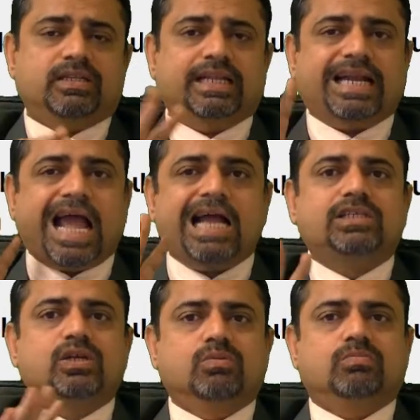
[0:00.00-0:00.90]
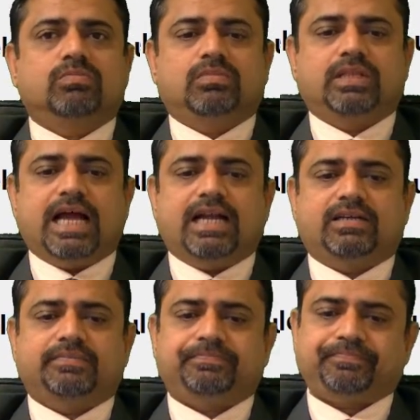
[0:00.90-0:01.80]
That assume that
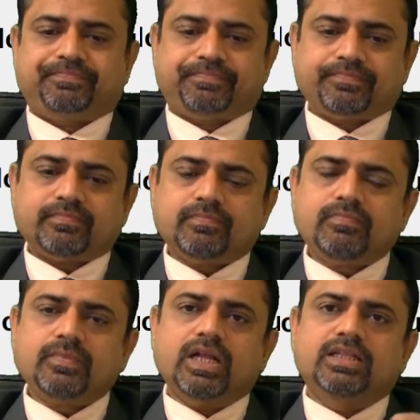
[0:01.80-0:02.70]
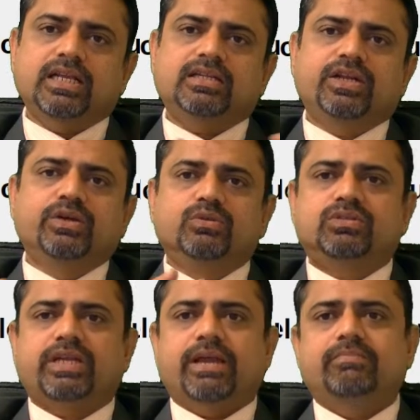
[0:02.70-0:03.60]
there is a
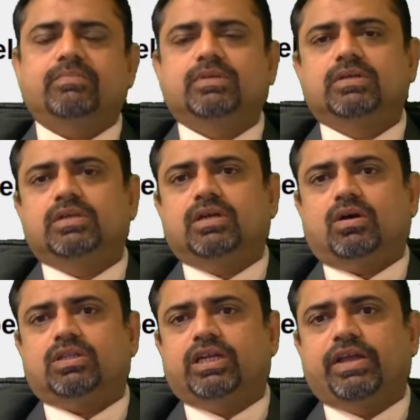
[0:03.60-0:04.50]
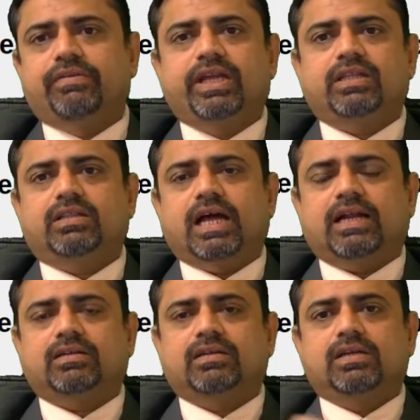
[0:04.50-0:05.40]
news came on the TV
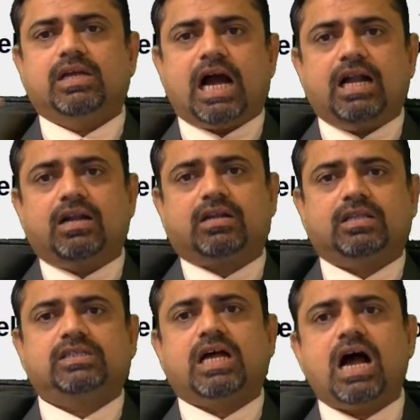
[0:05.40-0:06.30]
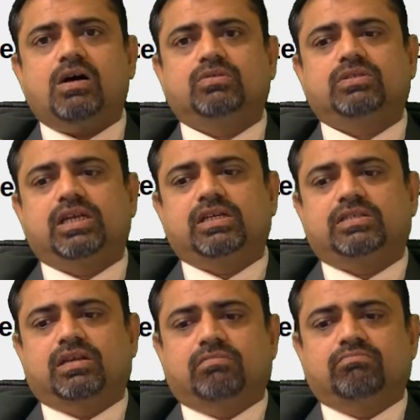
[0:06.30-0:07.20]
that under this house there is
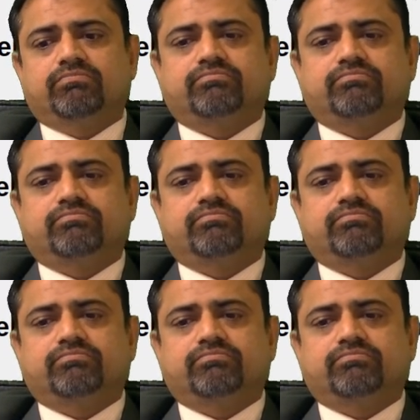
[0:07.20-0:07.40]
some